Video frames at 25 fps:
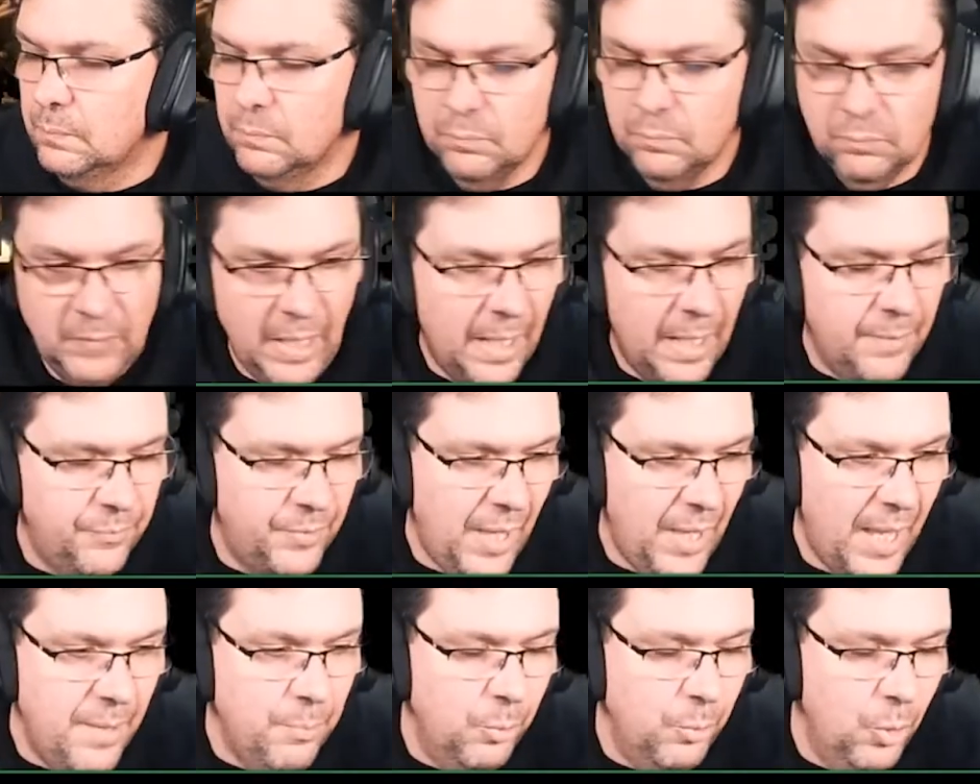They
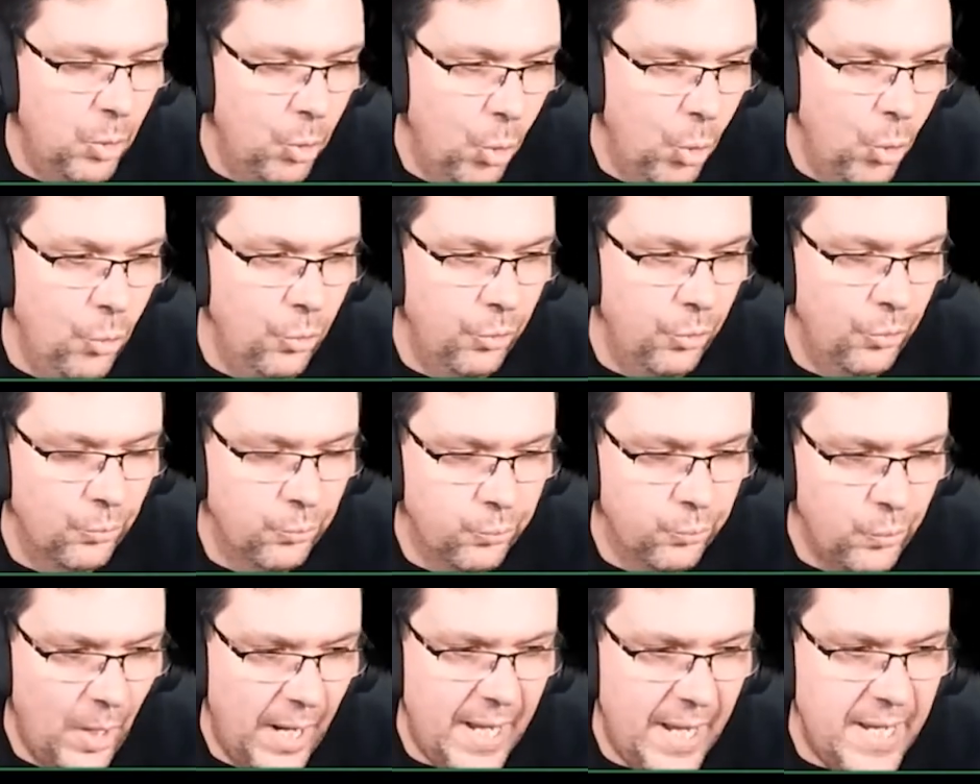they uh, were all the
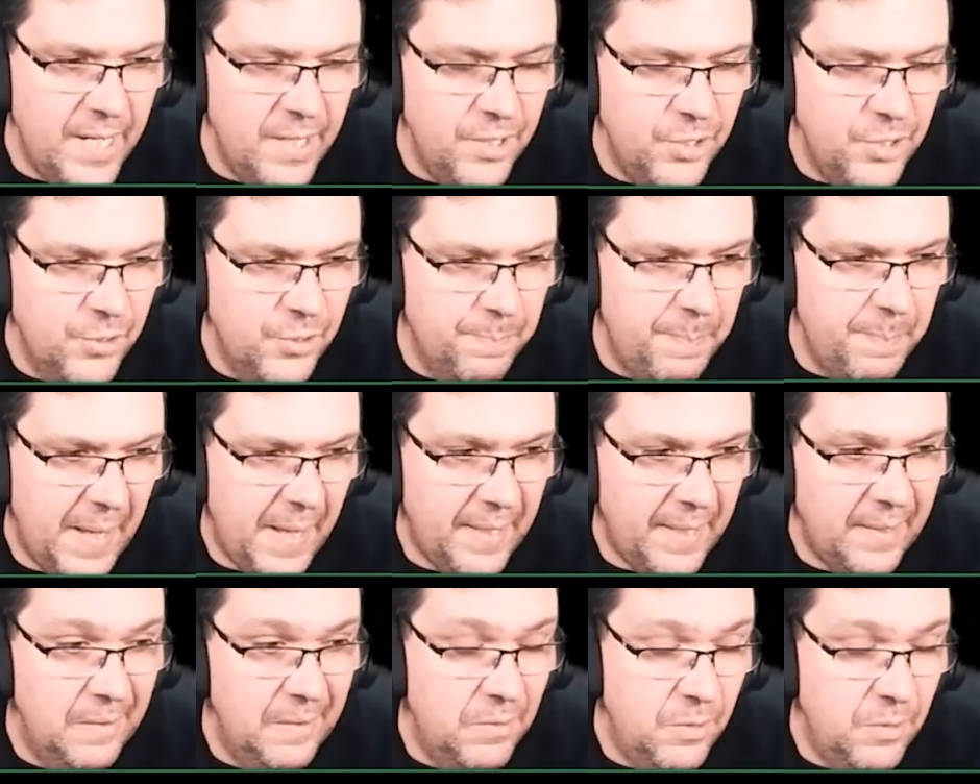rage
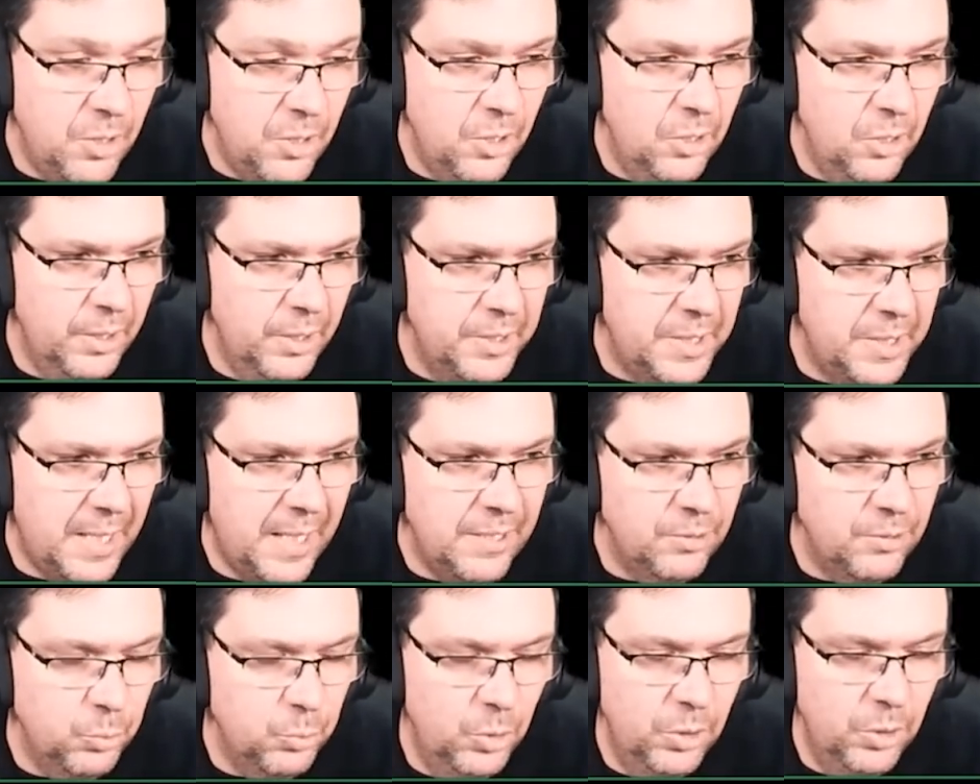back in the early
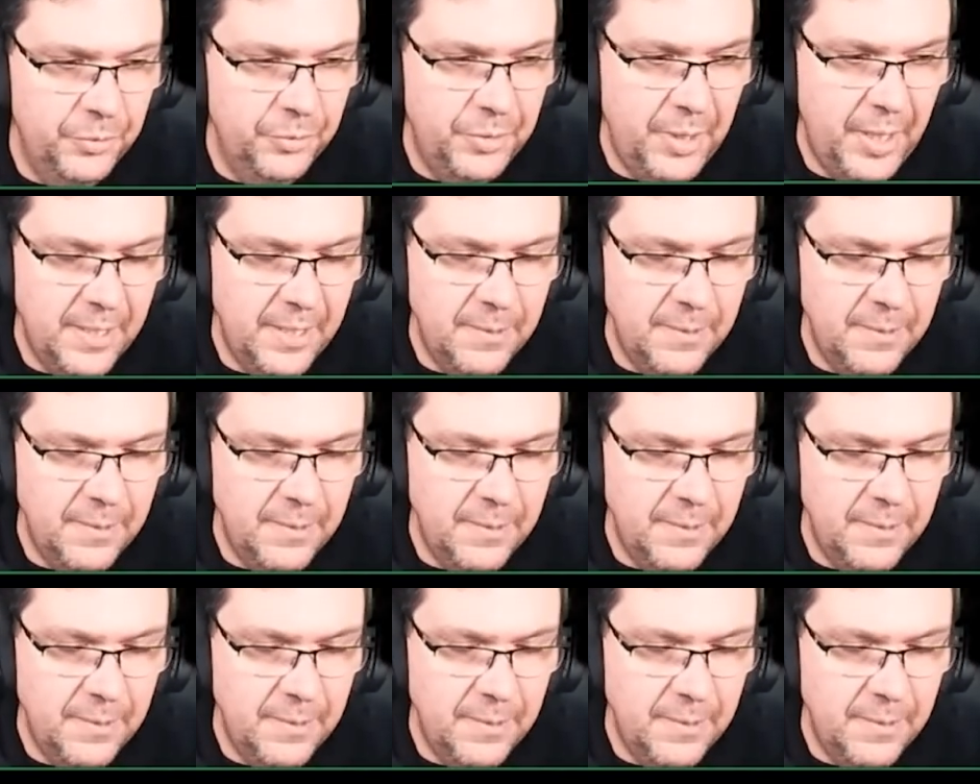days, weren't they?